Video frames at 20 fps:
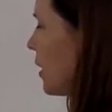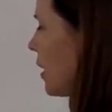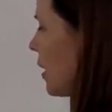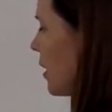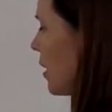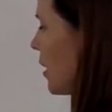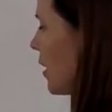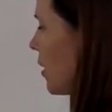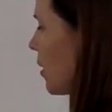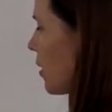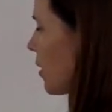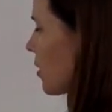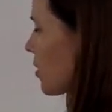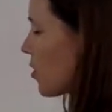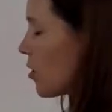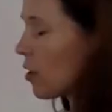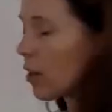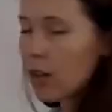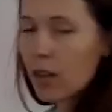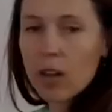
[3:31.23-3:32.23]
Now,
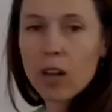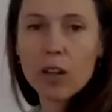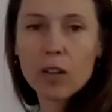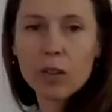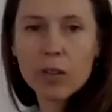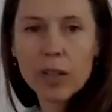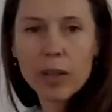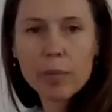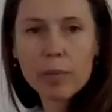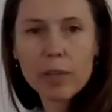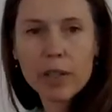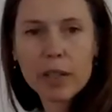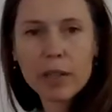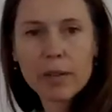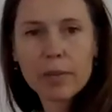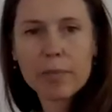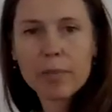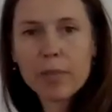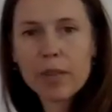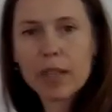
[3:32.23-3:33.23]
it's not a whole number.
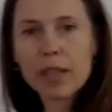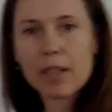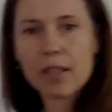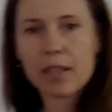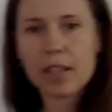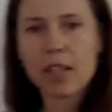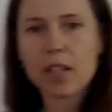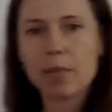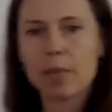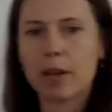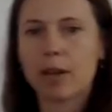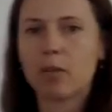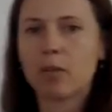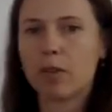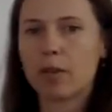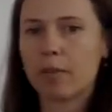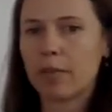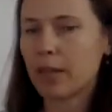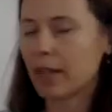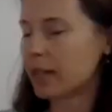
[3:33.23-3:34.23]
Let's think about
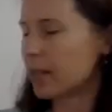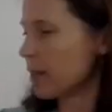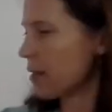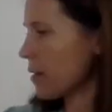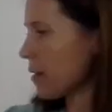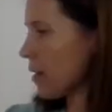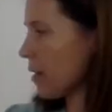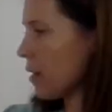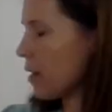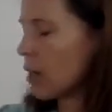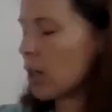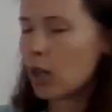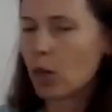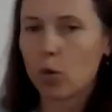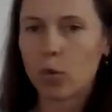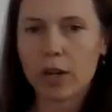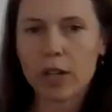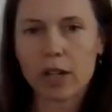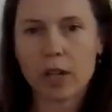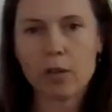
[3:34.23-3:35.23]
what it means.
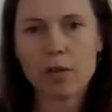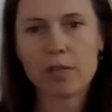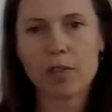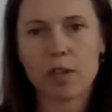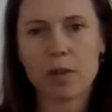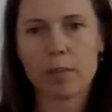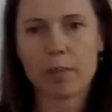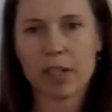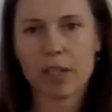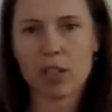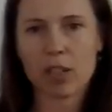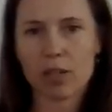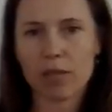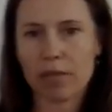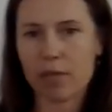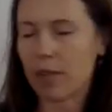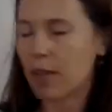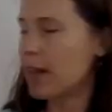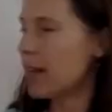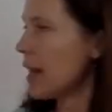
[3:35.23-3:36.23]
We know we've got a bunch of
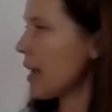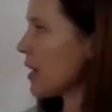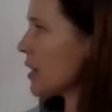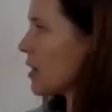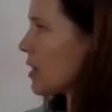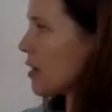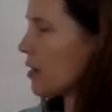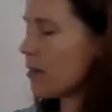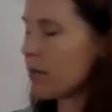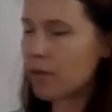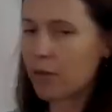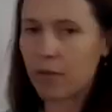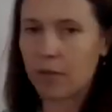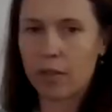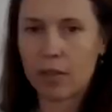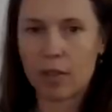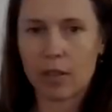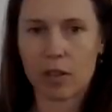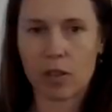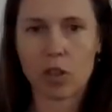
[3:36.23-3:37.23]
negative
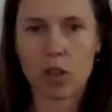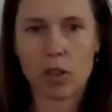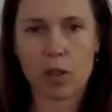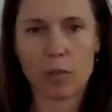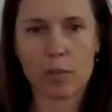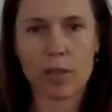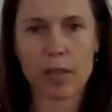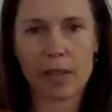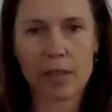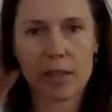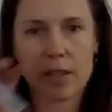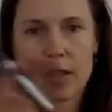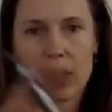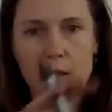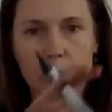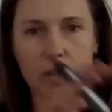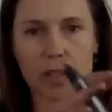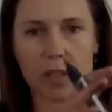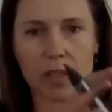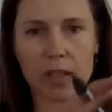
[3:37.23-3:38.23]
terms in the
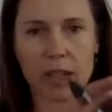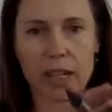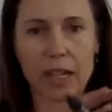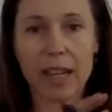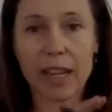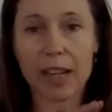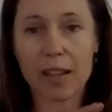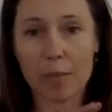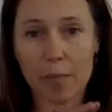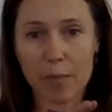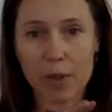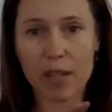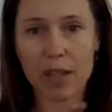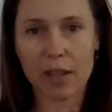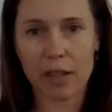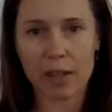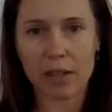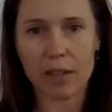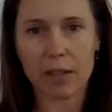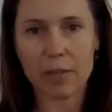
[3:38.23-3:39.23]
sequence that are getting
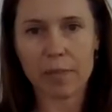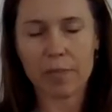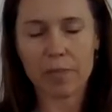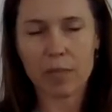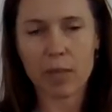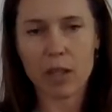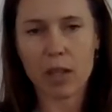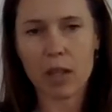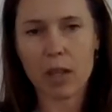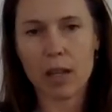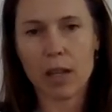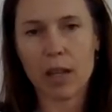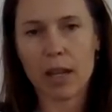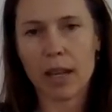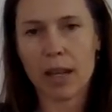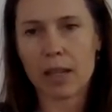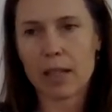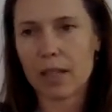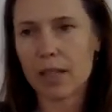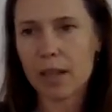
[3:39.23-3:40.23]
bigger,
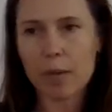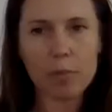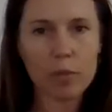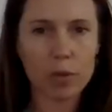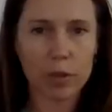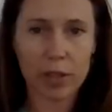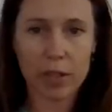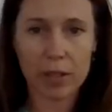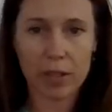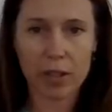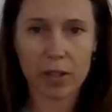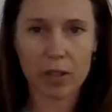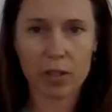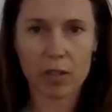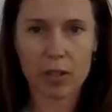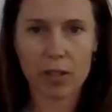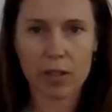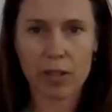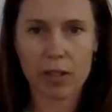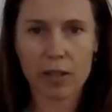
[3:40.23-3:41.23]
and at some point it's going to
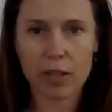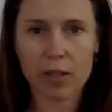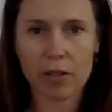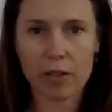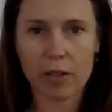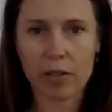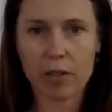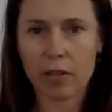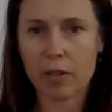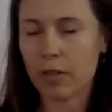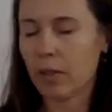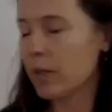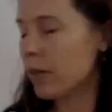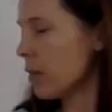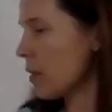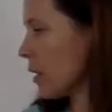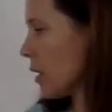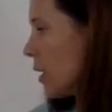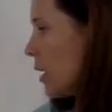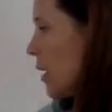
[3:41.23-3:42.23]
cross the 0.
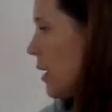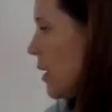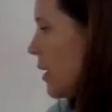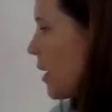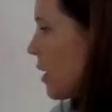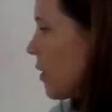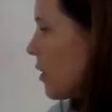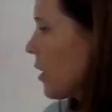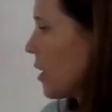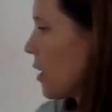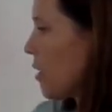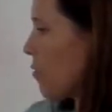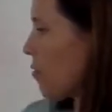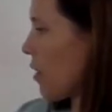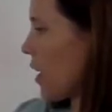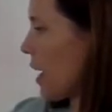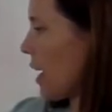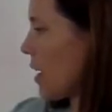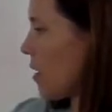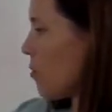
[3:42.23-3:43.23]
Now, if
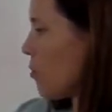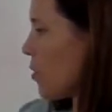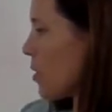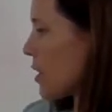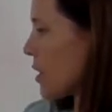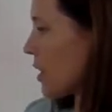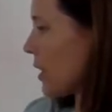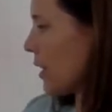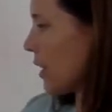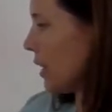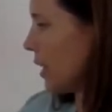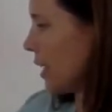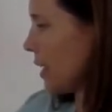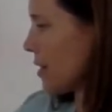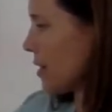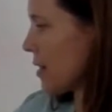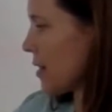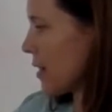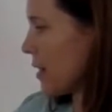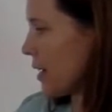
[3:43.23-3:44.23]
n was
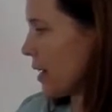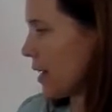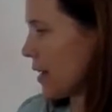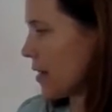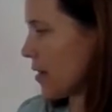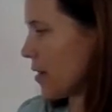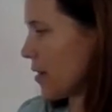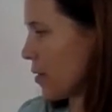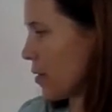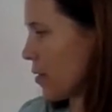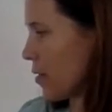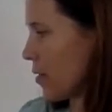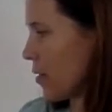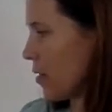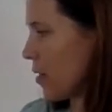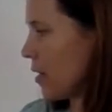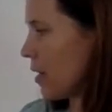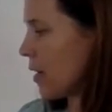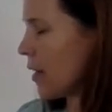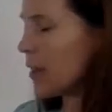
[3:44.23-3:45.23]
less than 8
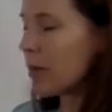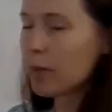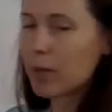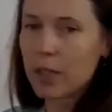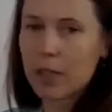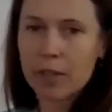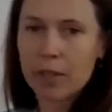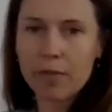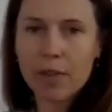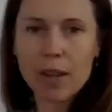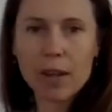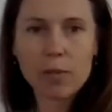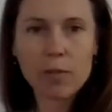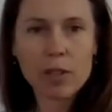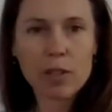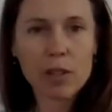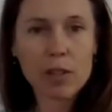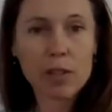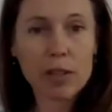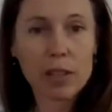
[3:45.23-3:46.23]
1/3, in other words, if n
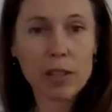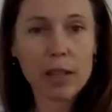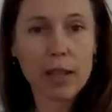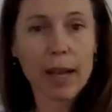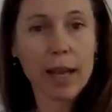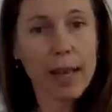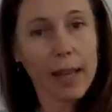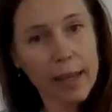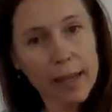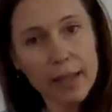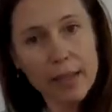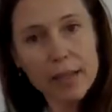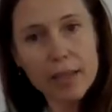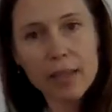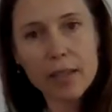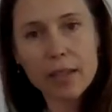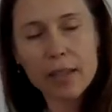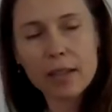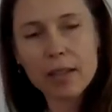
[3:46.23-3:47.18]
was only 8,